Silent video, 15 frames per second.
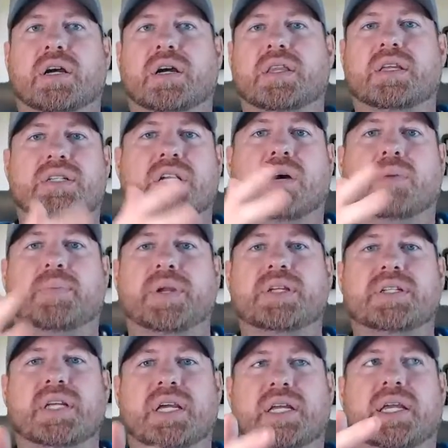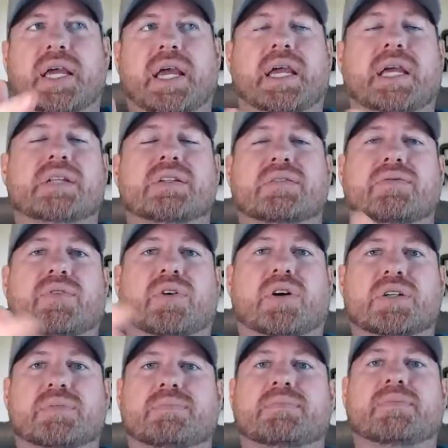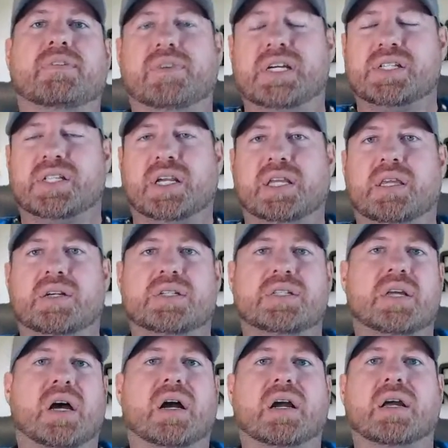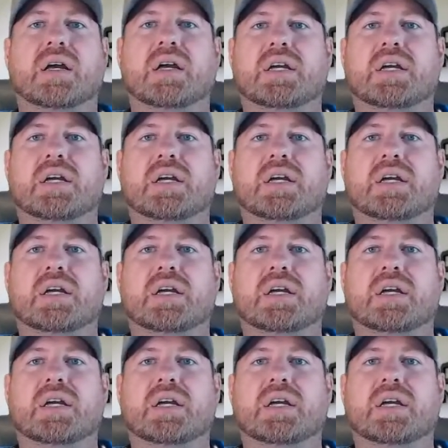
these companies get gains as far as investing in their stock